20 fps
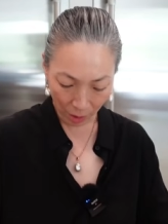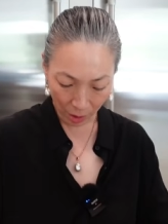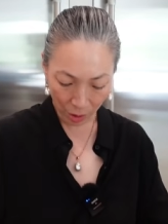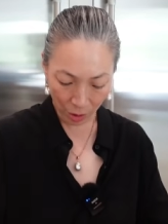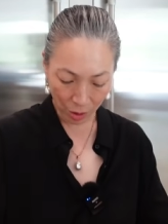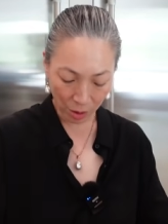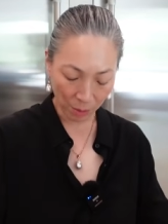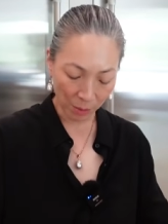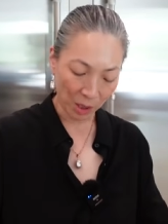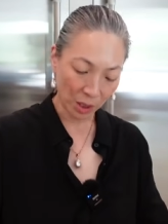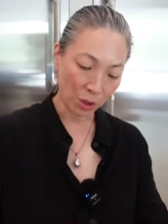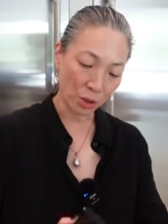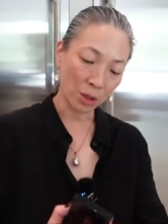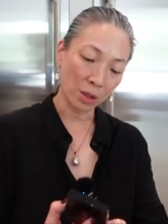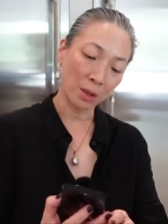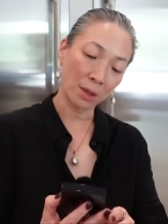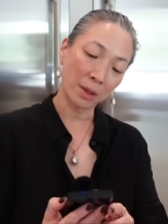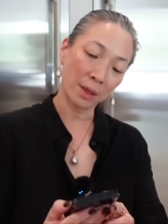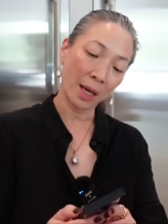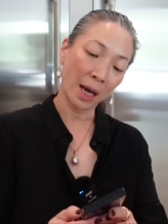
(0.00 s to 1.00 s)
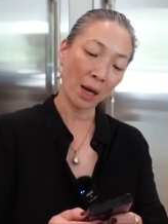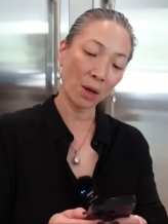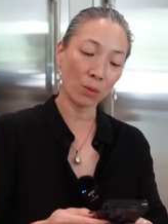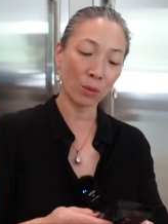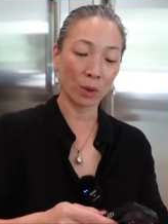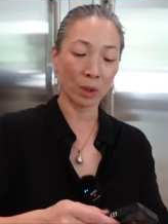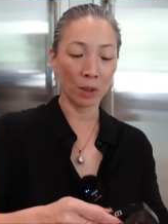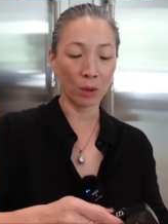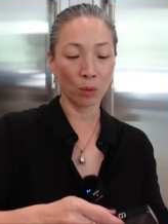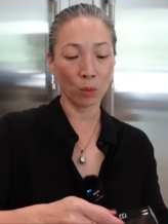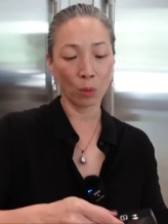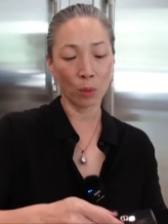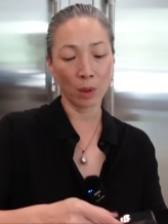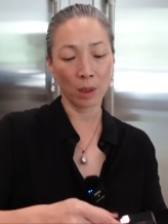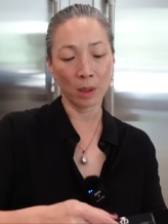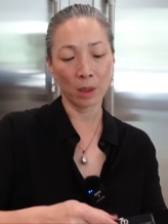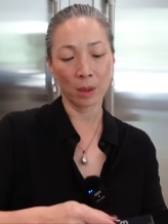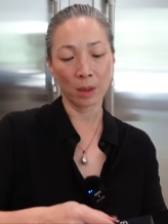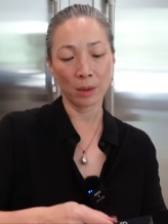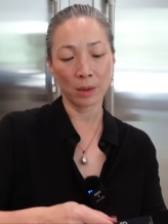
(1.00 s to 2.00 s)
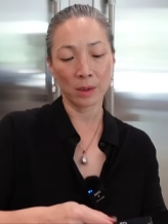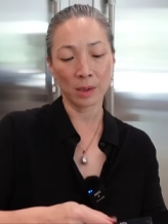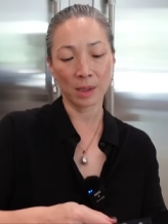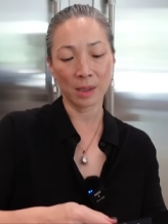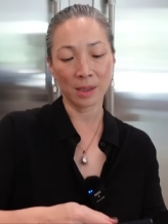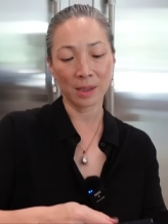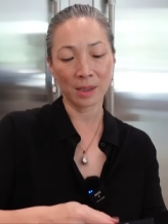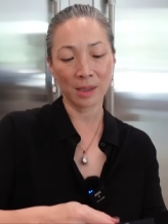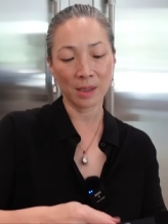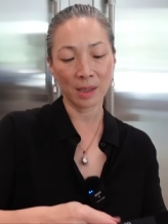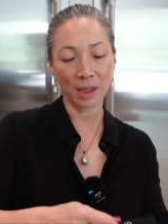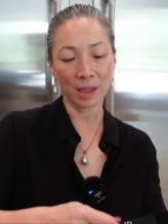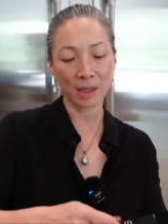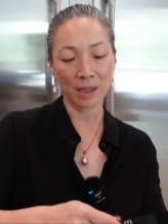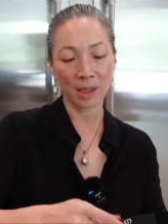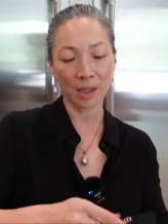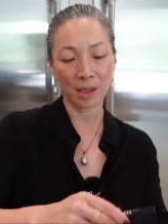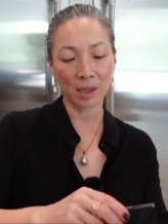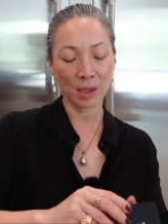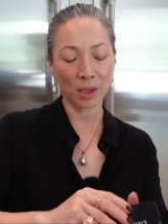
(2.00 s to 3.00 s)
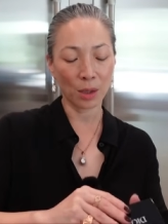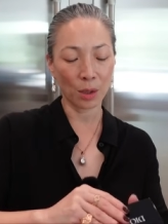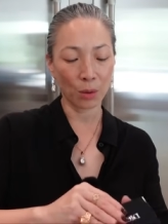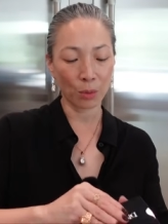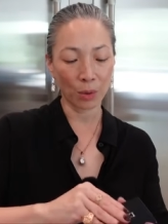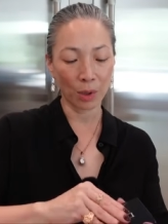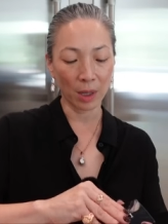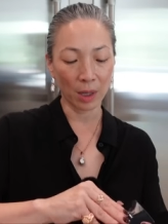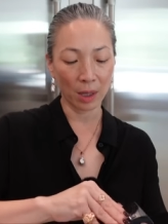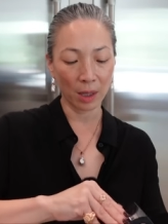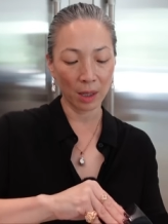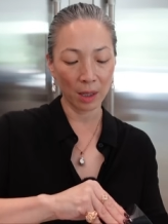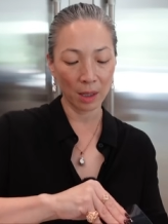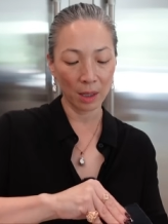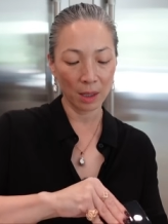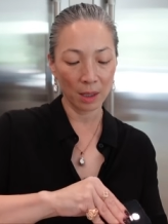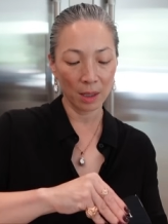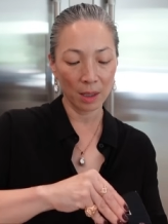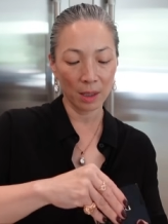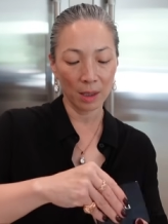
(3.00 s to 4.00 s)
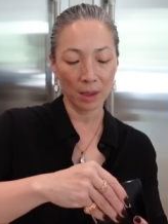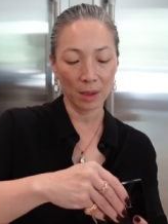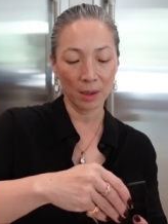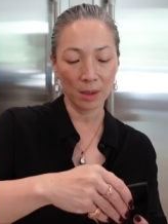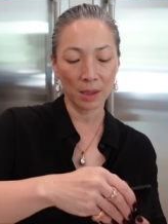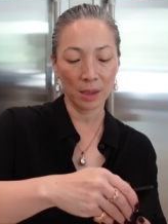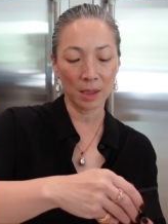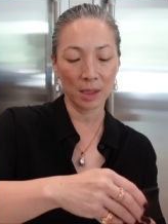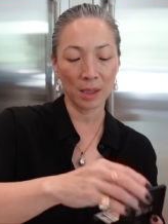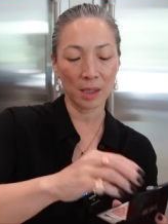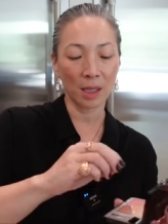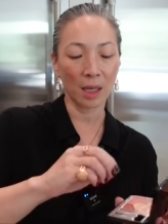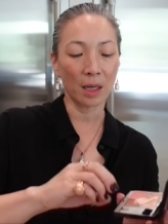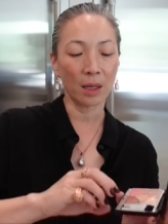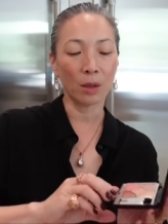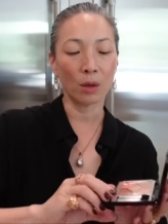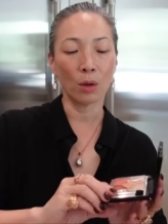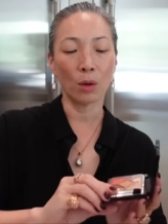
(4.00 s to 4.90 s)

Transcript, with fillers: I should mention that one was 663 Saint